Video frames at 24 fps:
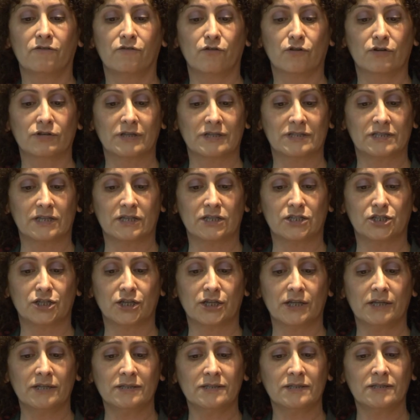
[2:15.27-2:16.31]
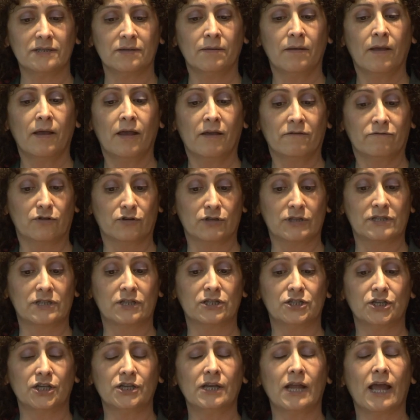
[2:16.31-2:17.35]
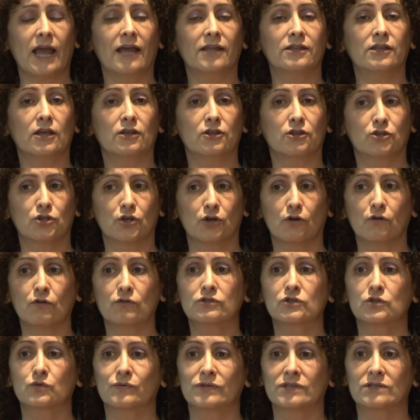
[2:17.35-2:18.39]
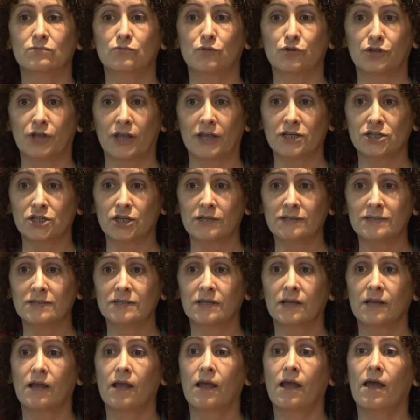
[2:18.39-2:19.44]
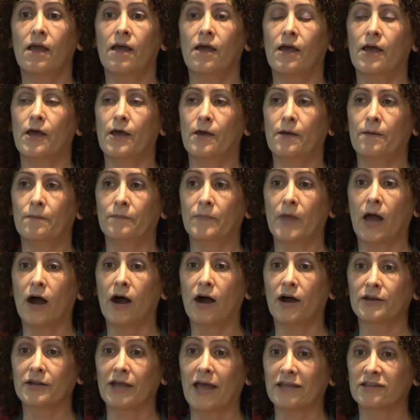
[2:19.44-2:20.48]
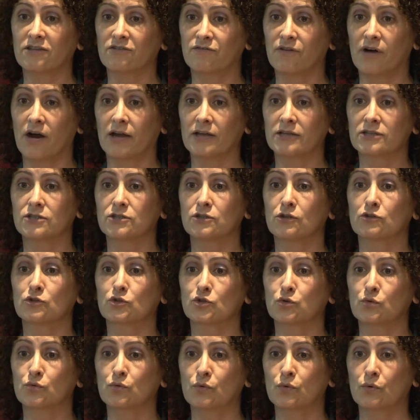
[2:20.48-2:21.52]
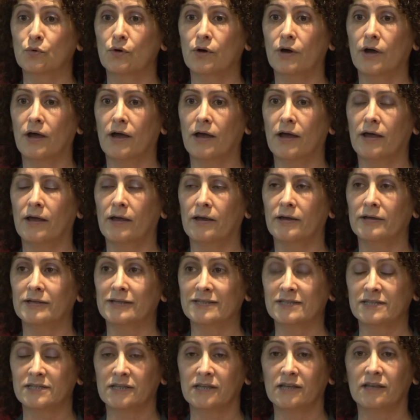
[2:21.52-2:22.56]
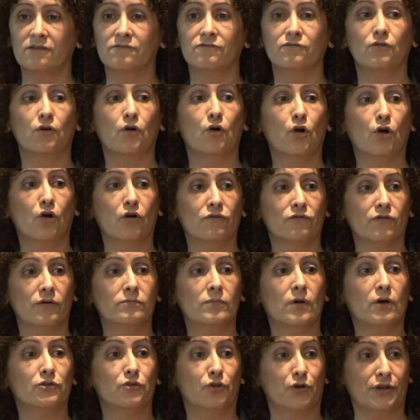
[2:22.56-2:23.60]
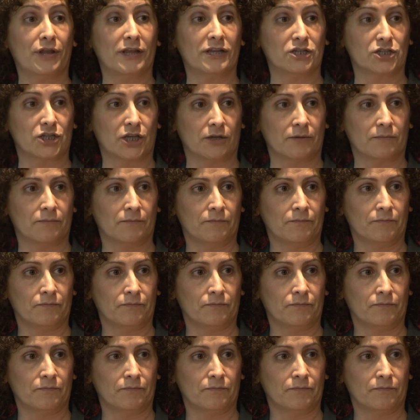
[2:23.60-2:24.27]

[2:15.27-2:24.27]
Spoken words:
for this gene, and those with mutations are advised to receive ovum donation.